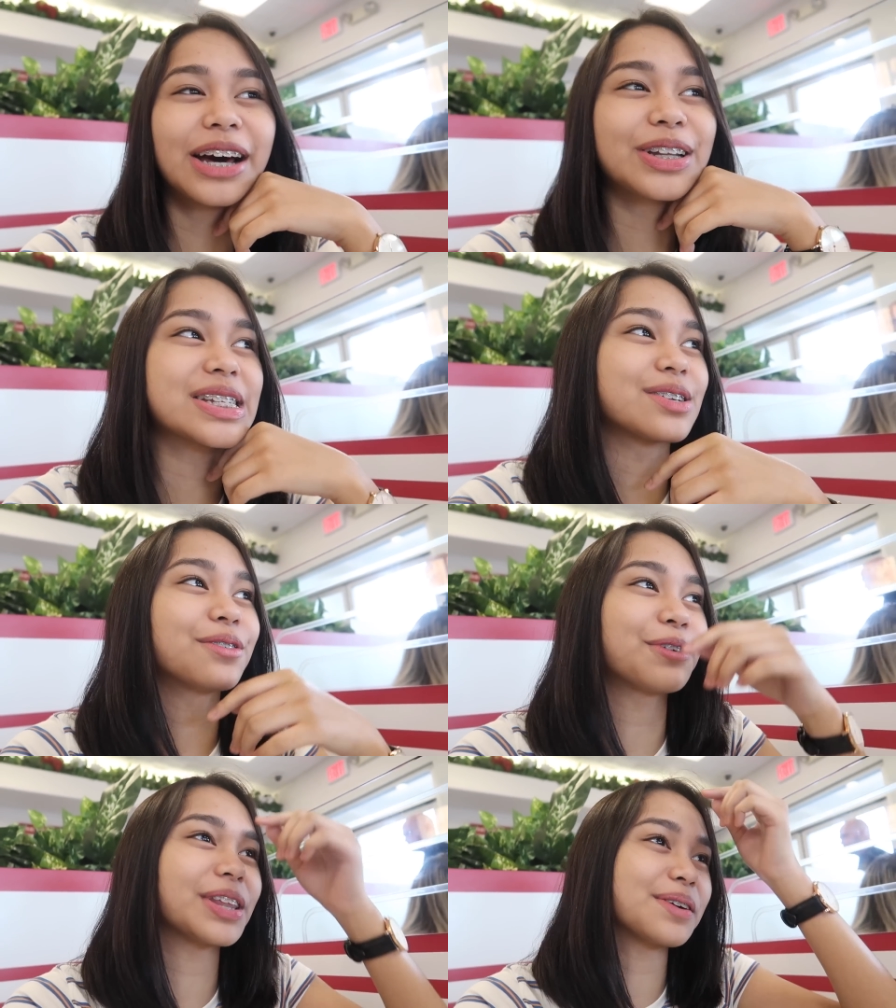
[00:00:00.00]
Out is
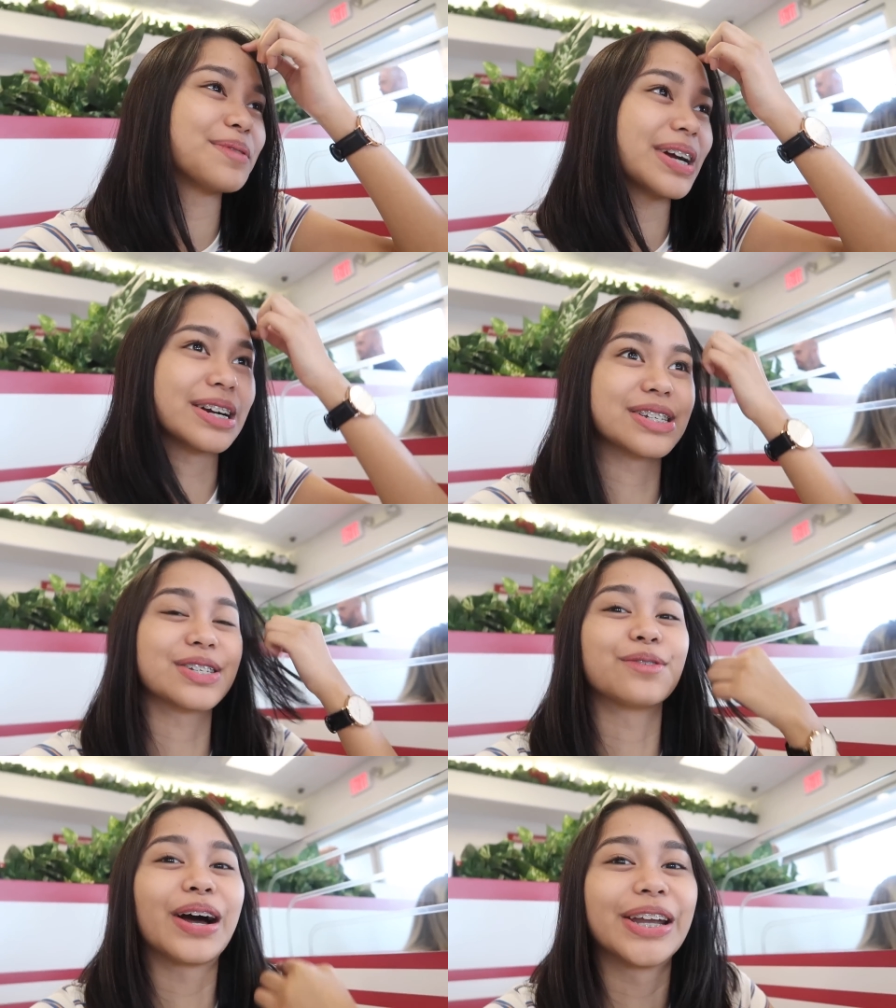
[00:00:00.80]
known for their burgers,
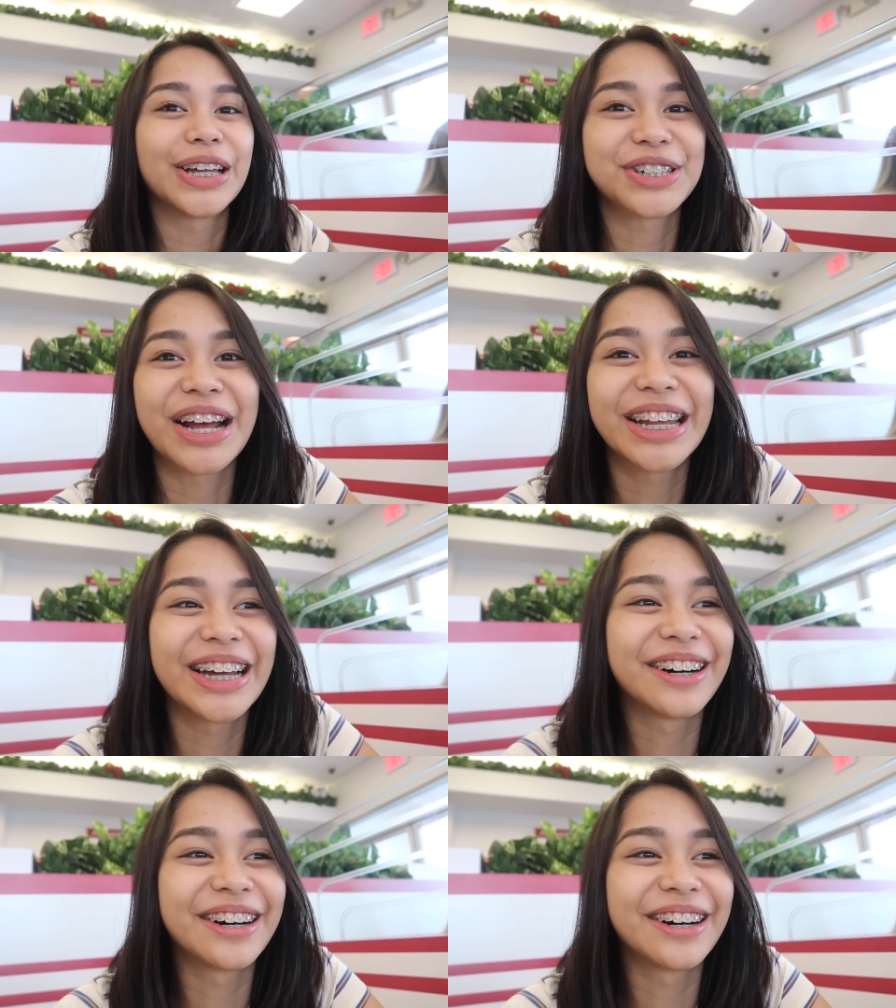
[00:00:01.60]
so why not try it